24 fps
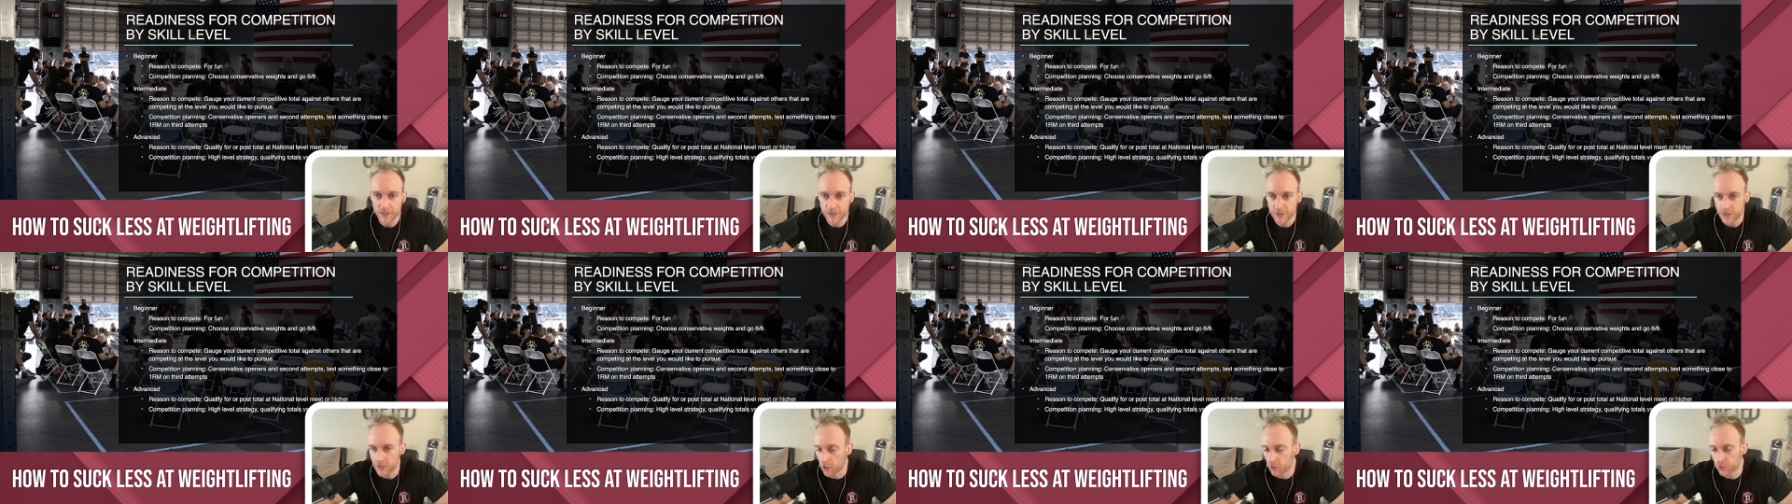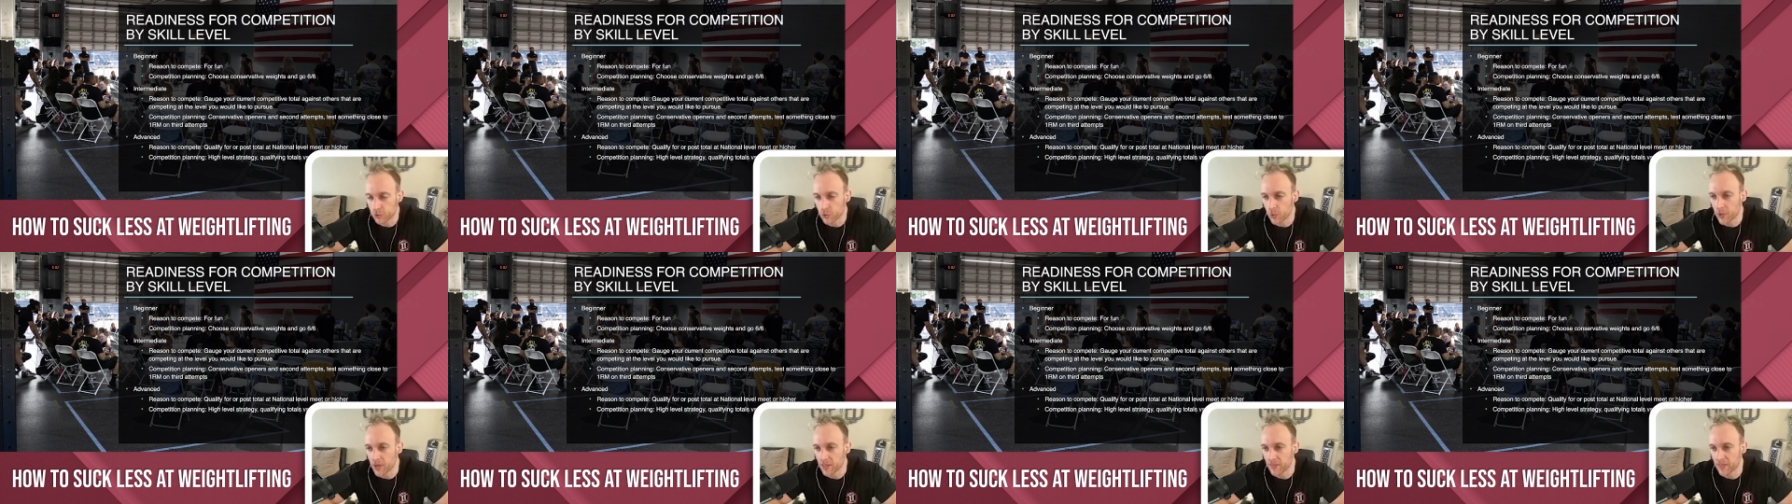
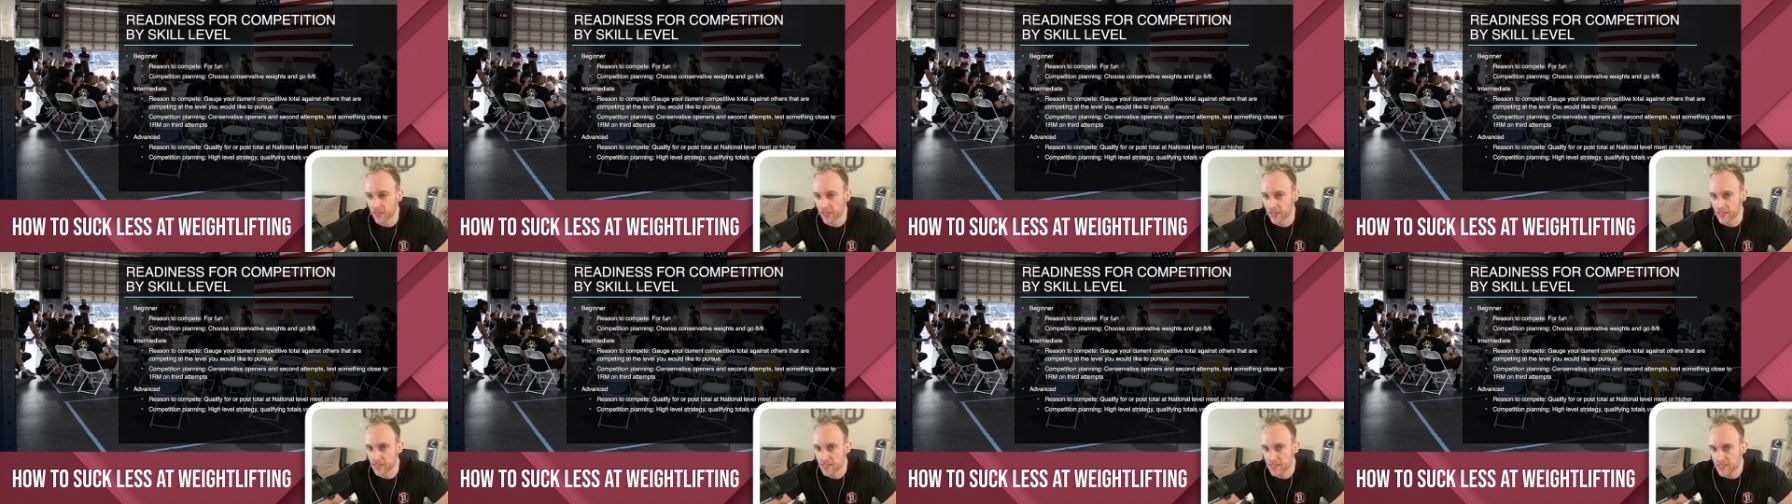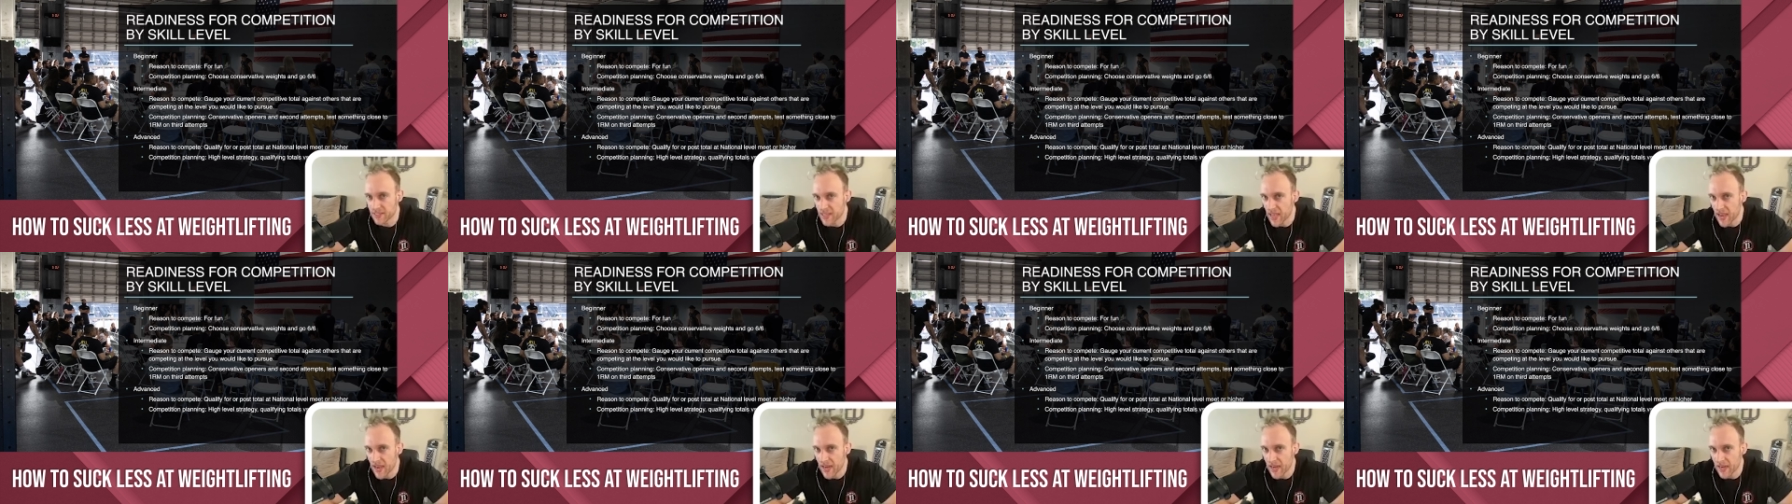Don't do anything
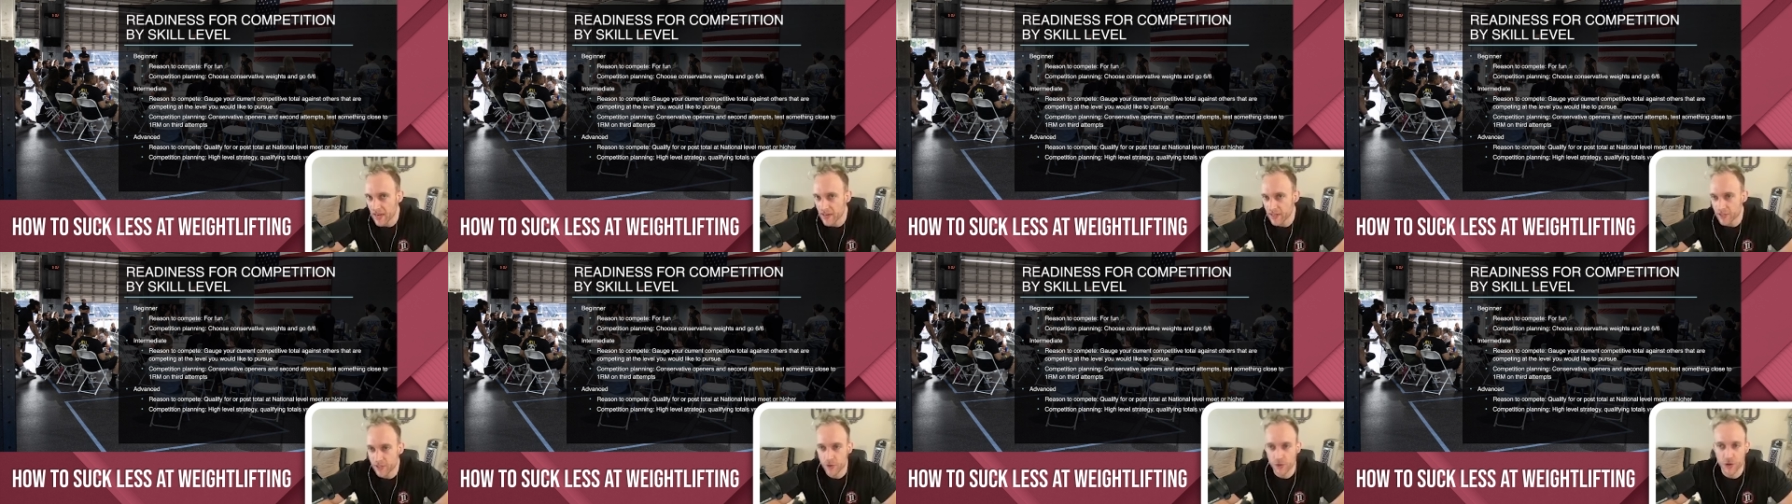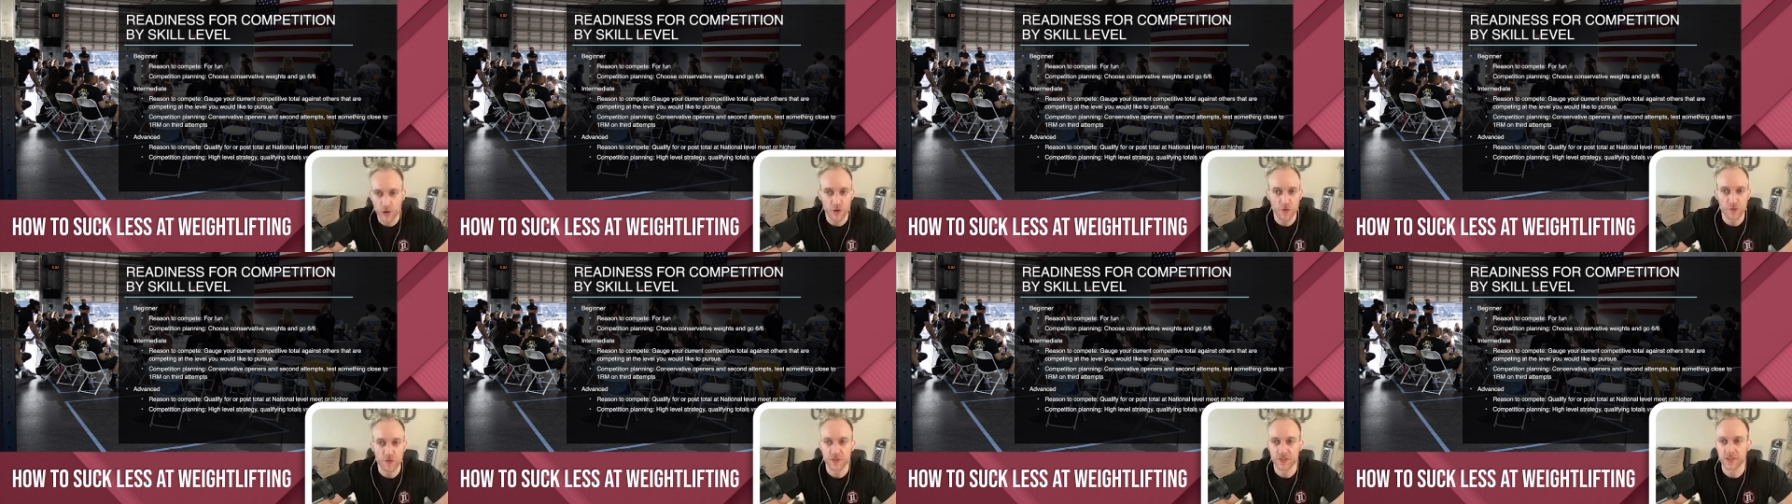insane. Don't
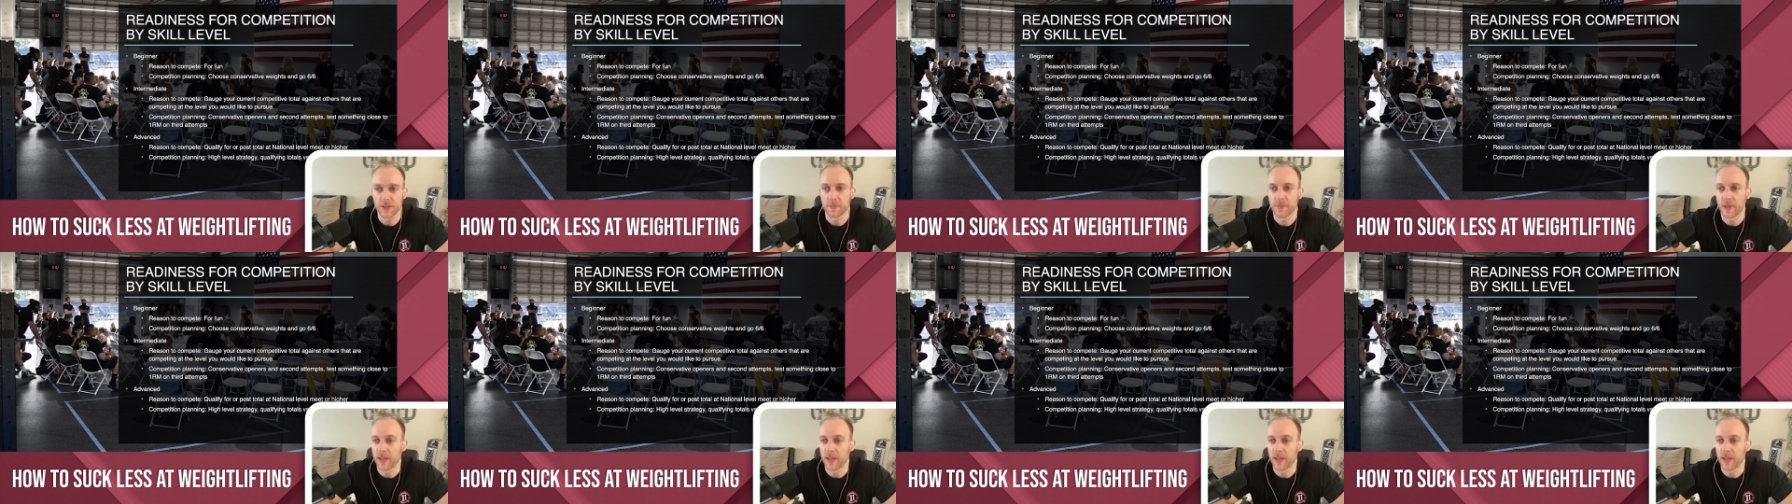go for some